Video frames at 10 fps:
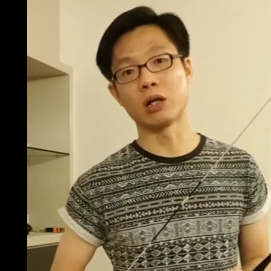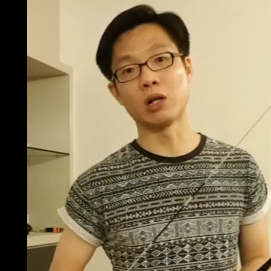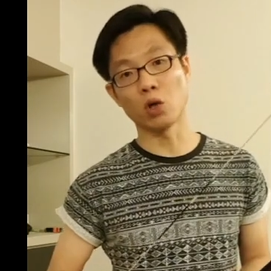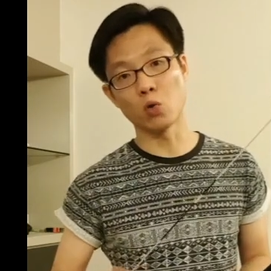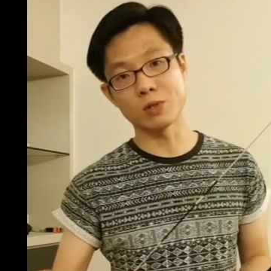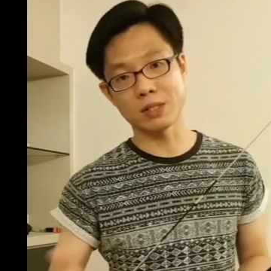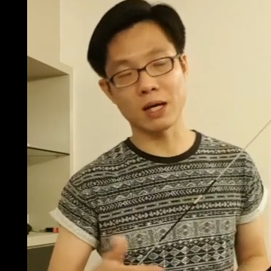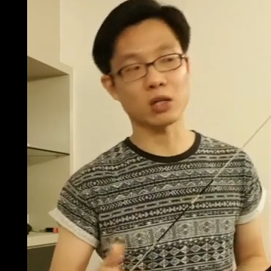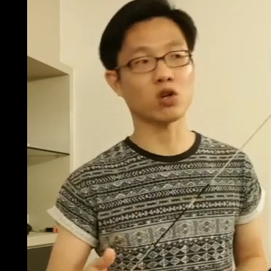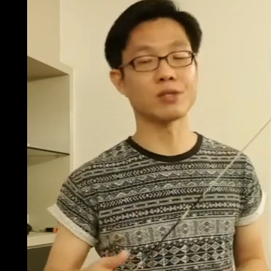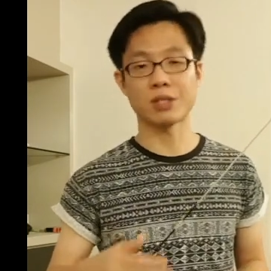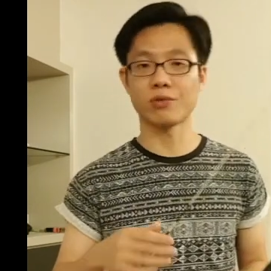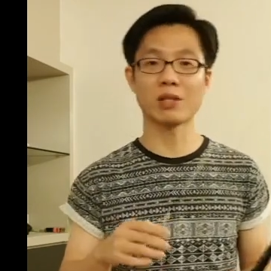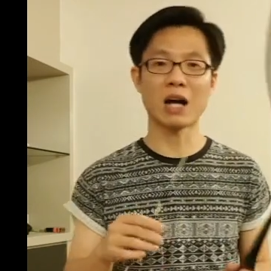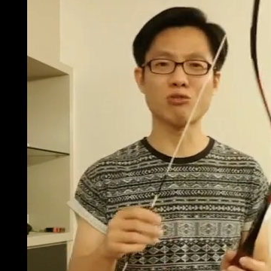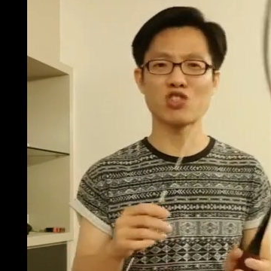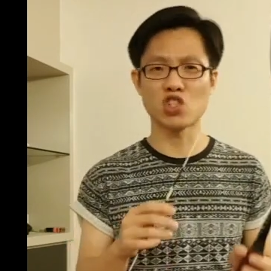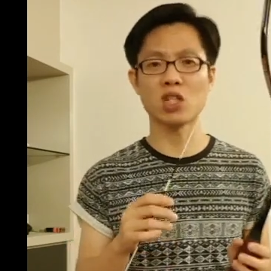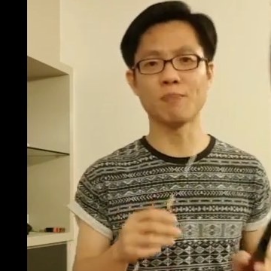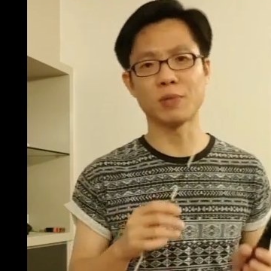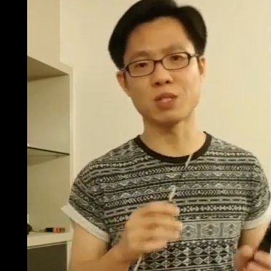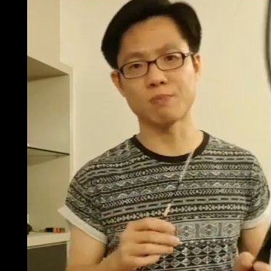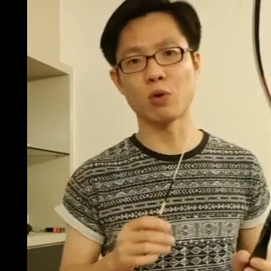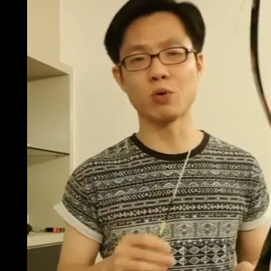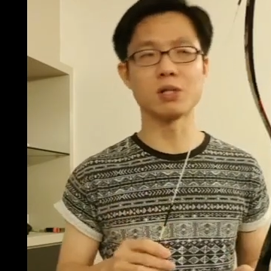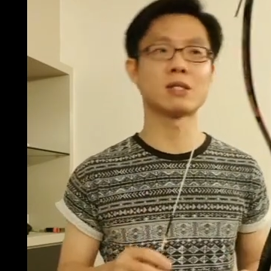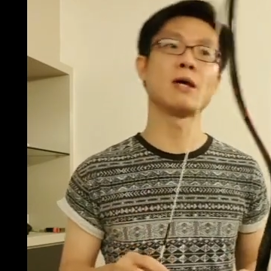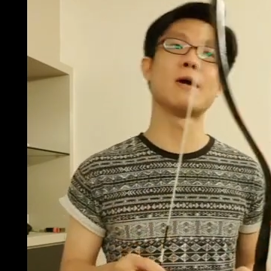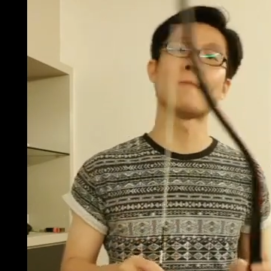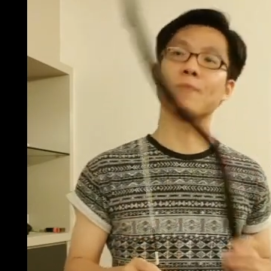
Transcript: on the low side considering how cheap this bow is.